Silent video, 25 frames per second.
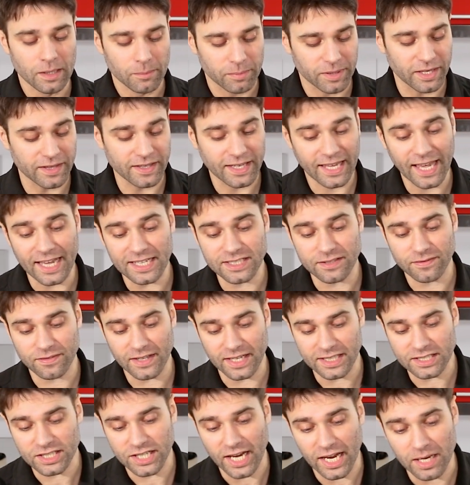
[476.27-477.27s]
But in the case of
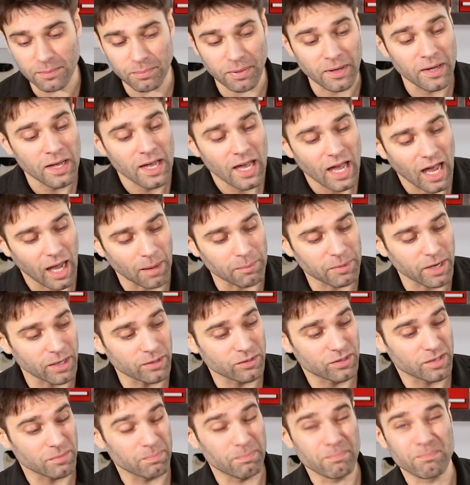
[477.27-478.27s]
this shape, I'm
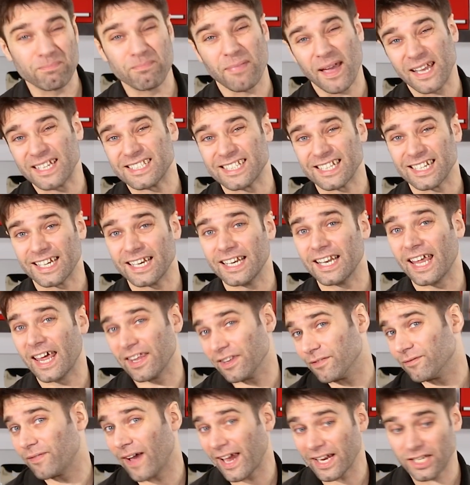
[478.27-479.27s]
going to basically
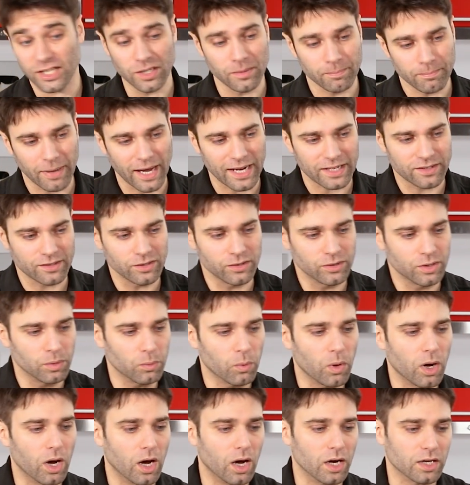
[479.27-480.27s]
let the vacuum bag do the
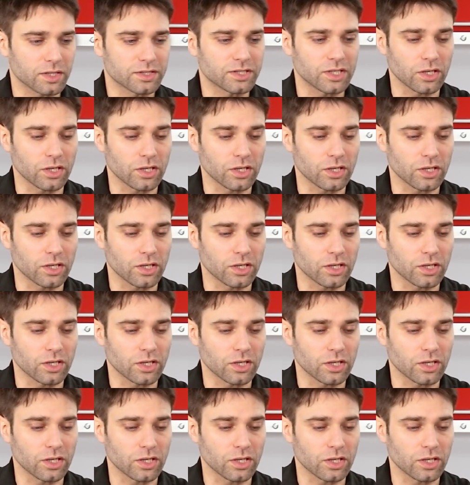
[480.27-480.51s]
work.